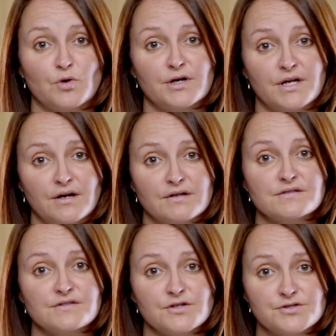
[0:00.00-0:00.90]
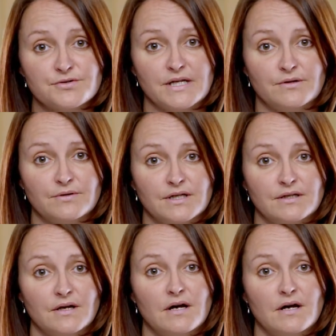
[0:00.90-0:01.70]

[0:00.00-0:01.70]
working on a surgery unit,